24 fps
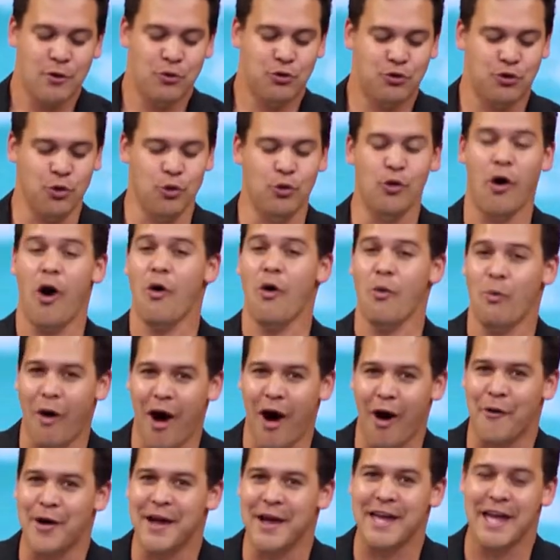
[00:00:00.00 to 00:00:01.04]
do not
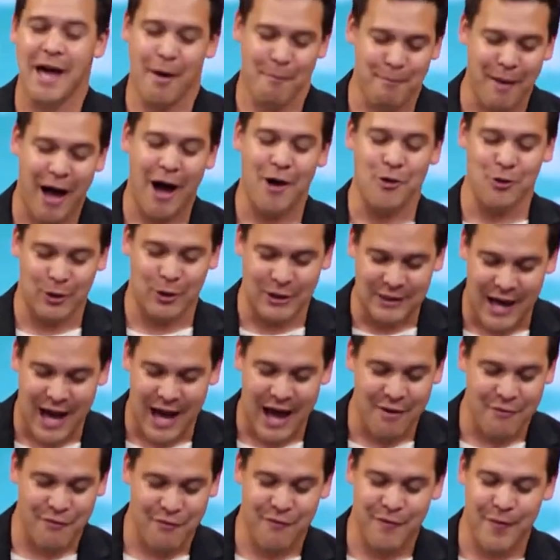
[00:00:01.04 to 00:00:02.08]
worry about your
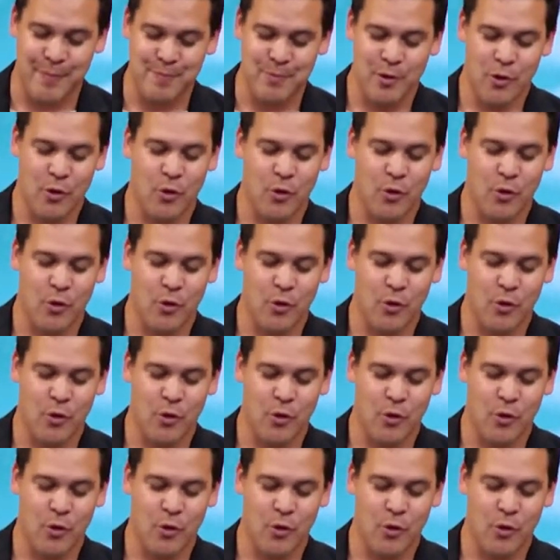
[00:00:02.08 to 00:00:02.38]
life,